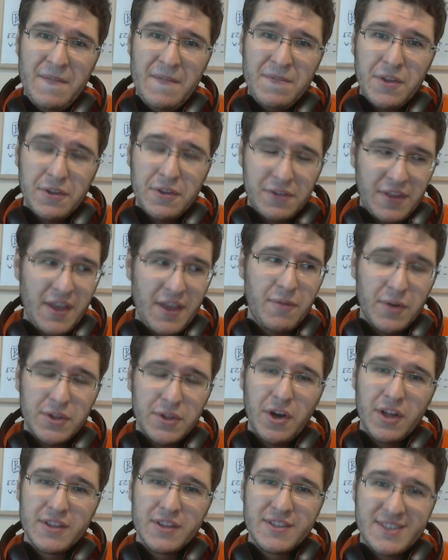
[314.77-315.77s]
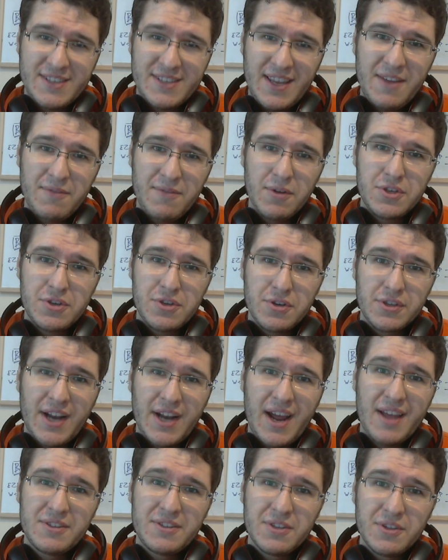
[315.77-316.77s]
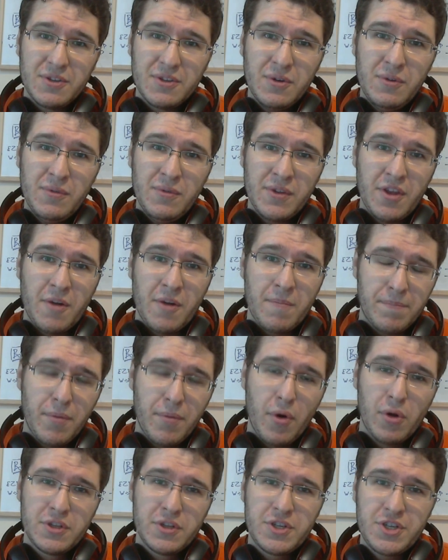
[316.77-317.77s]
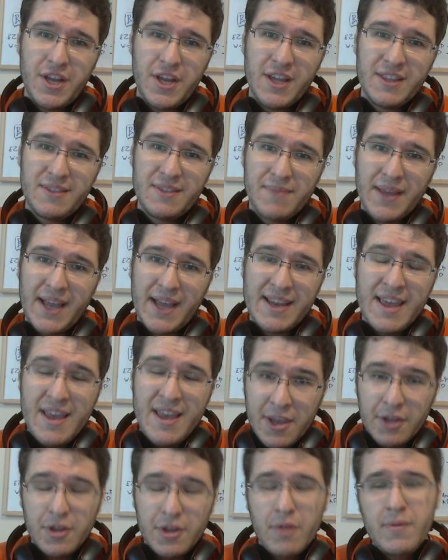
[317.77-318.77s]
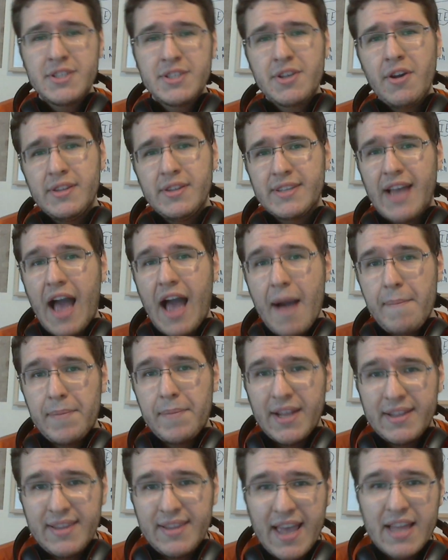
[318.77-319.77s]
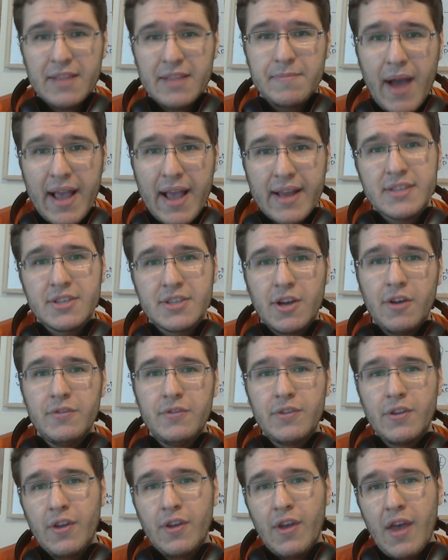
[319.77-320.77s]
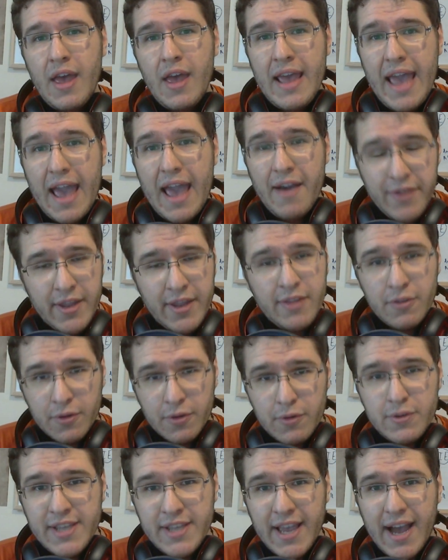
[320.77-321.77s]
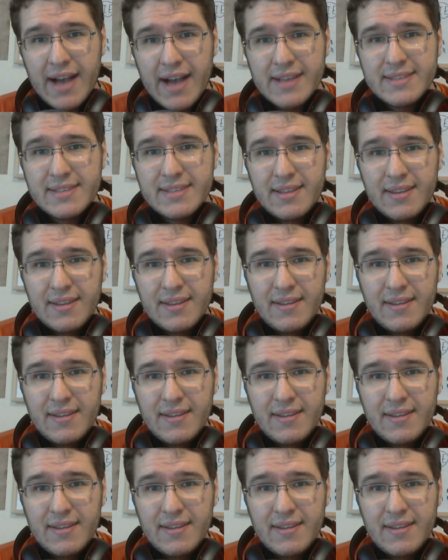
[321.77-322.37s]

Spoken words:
You think we don't see what you're trying to do with your bullshit? You know what's going to happen at the end, Microsoft? Every enthusiast